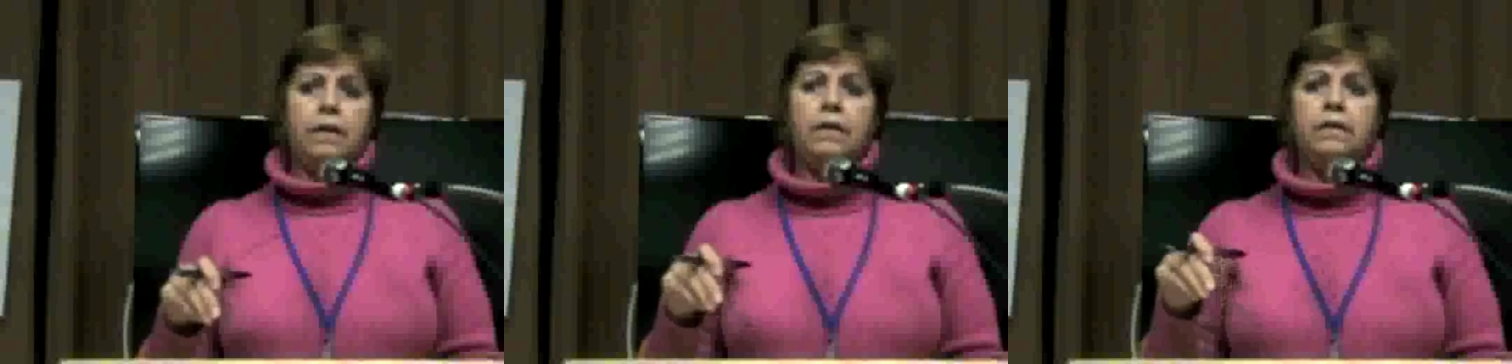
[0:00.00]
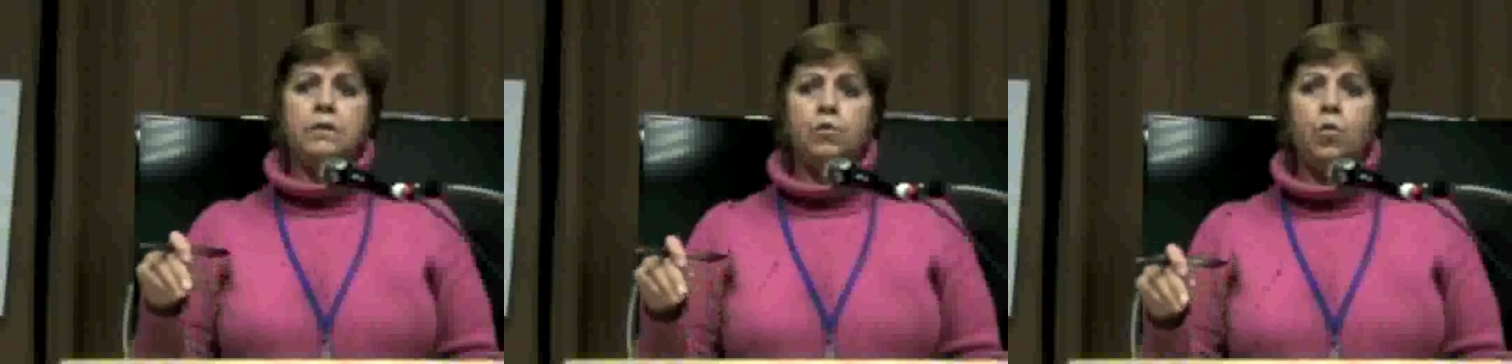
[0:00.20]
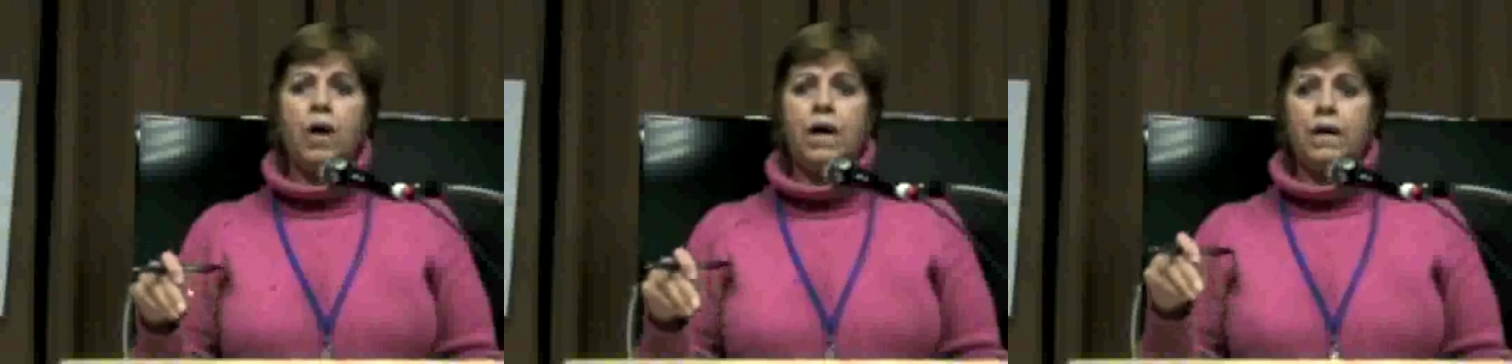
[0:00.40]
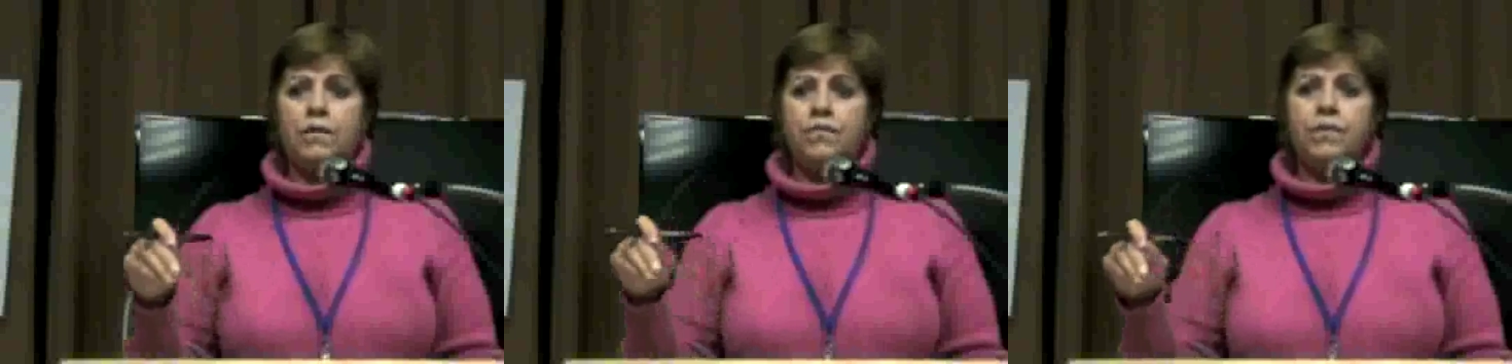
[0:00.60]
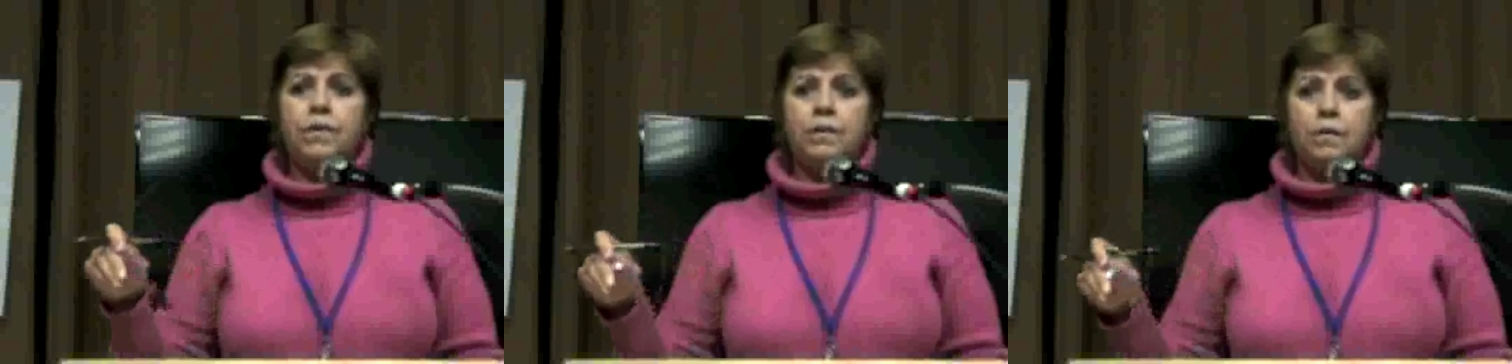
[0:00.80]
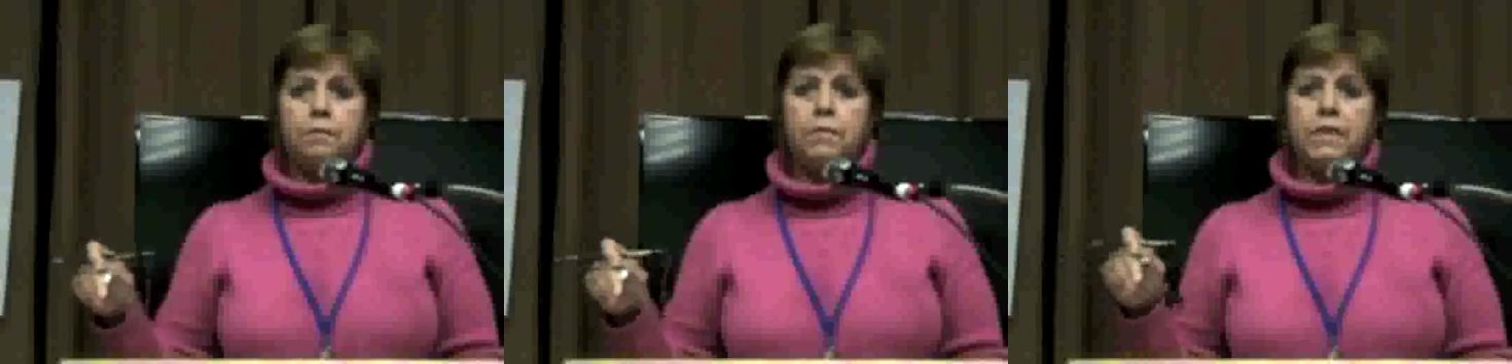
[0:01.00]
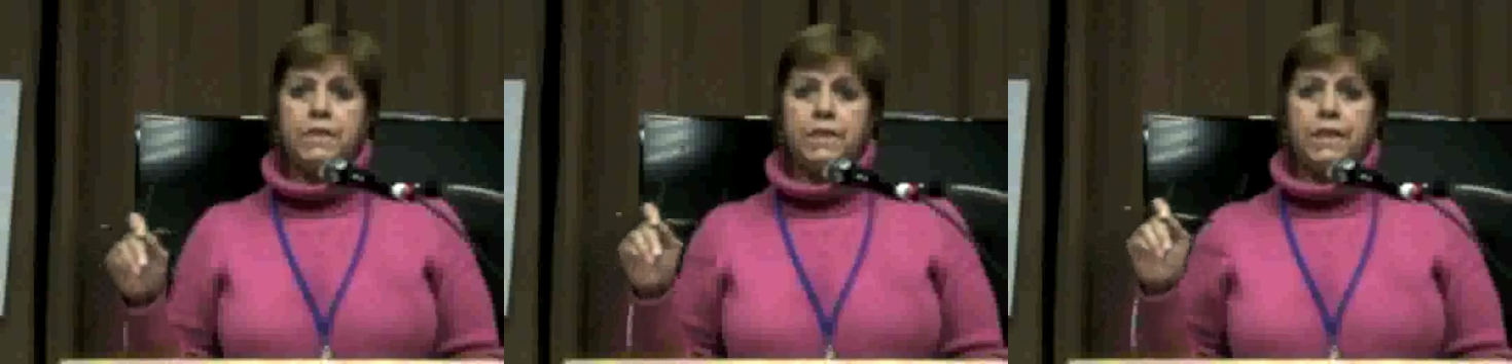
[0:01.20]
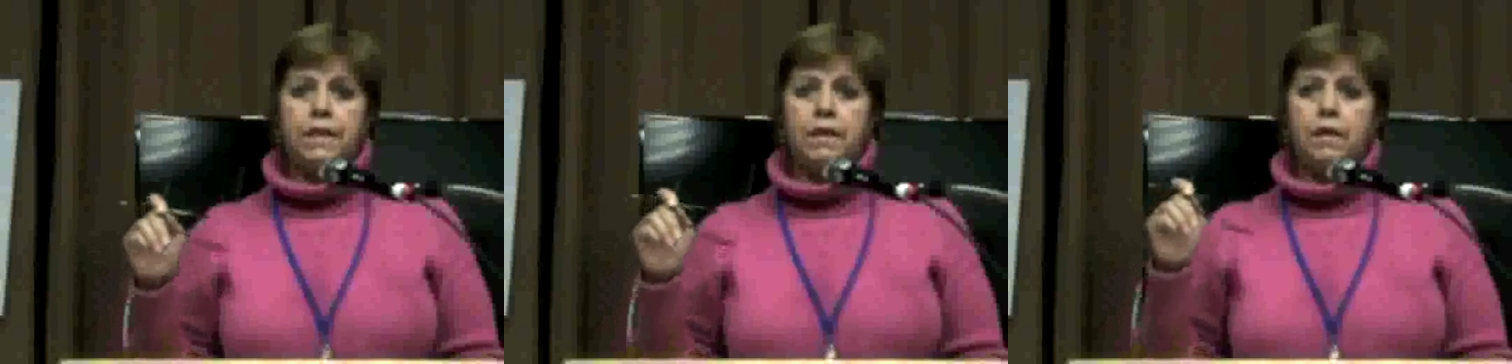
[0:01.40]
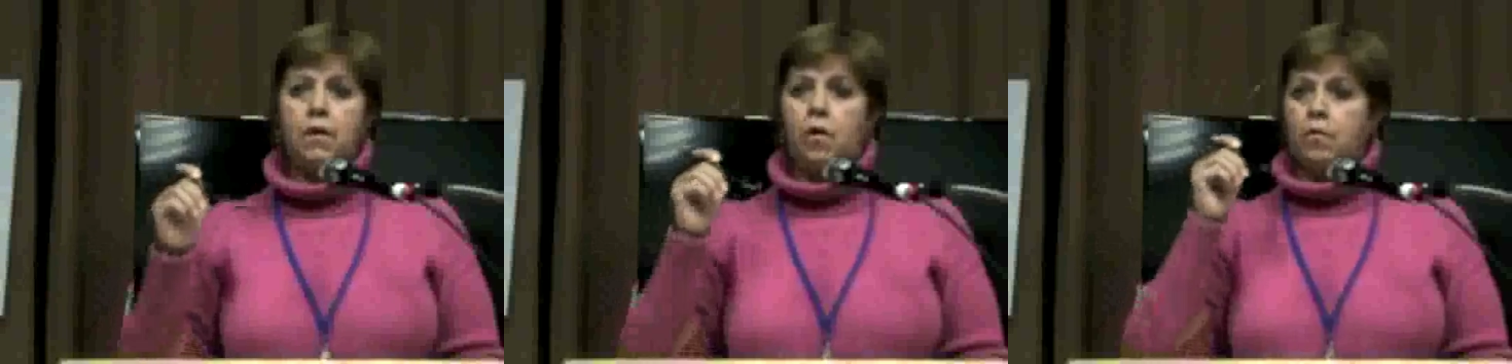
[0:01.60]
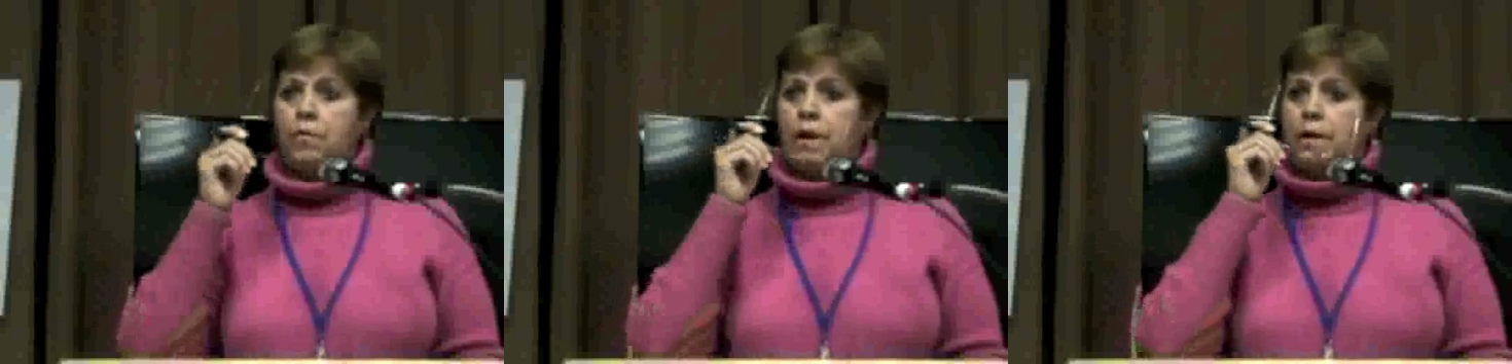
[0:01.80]
his wife Michelle
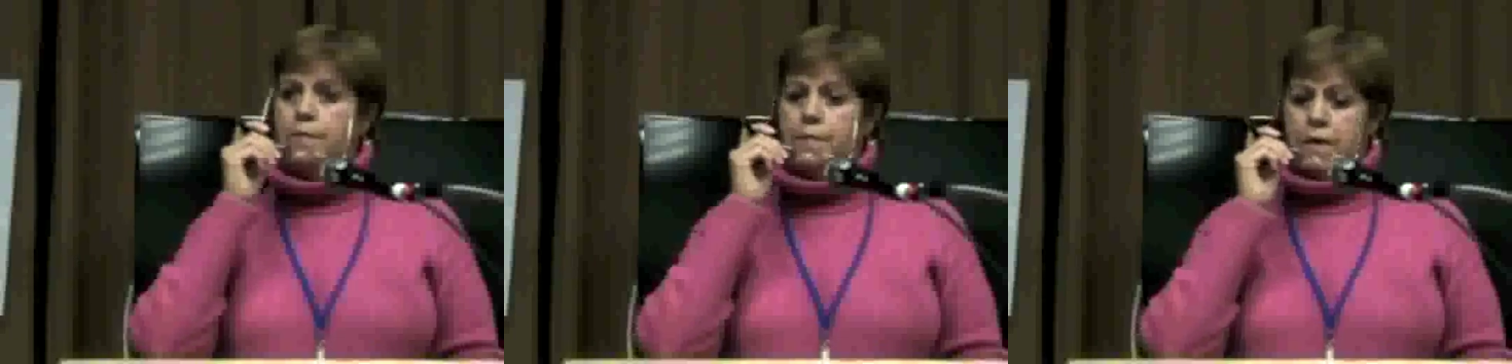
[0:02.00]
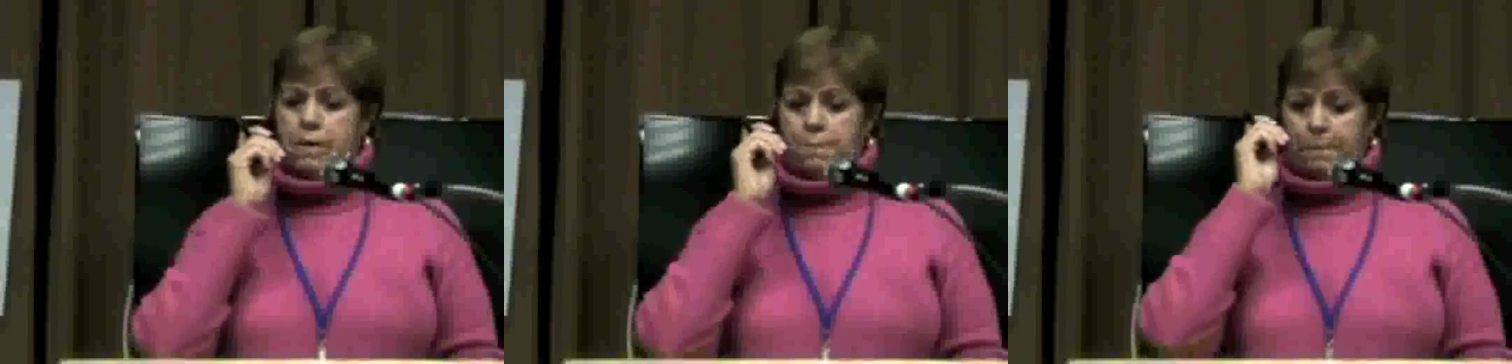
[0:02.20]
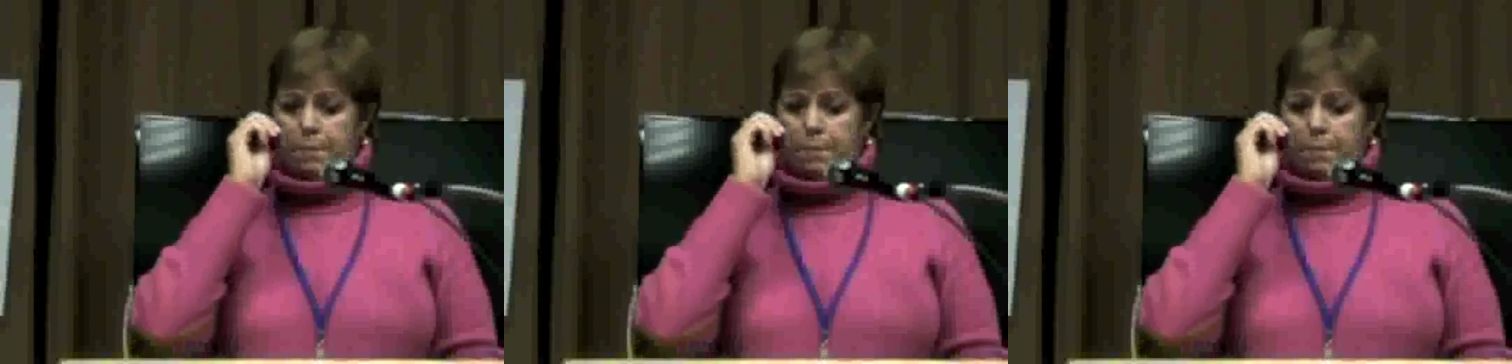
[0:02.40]
Obama.